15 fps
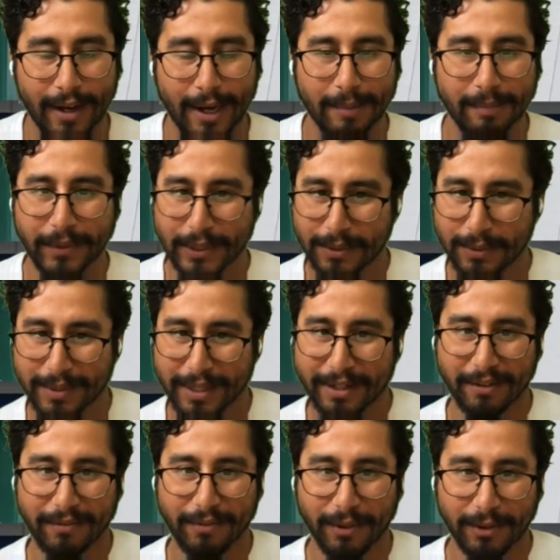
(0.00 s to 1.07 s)
this was like
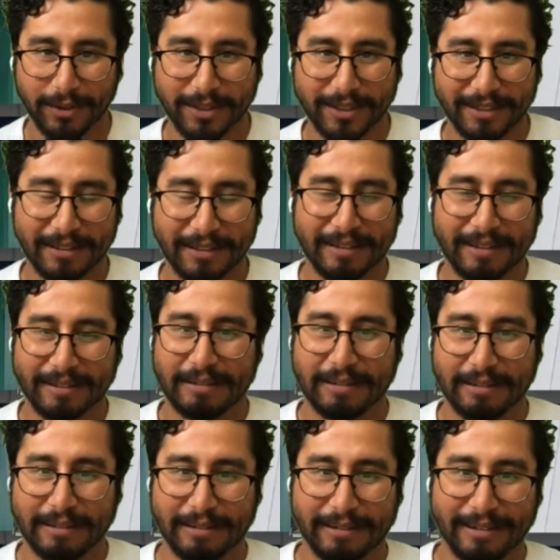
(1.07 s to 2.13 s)
a first,
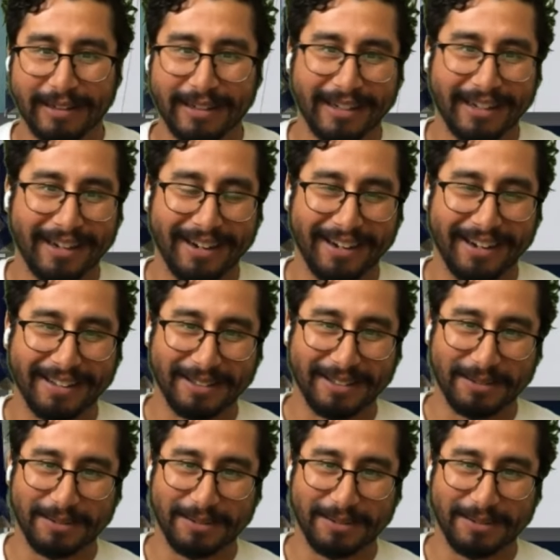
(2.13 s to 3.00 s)
this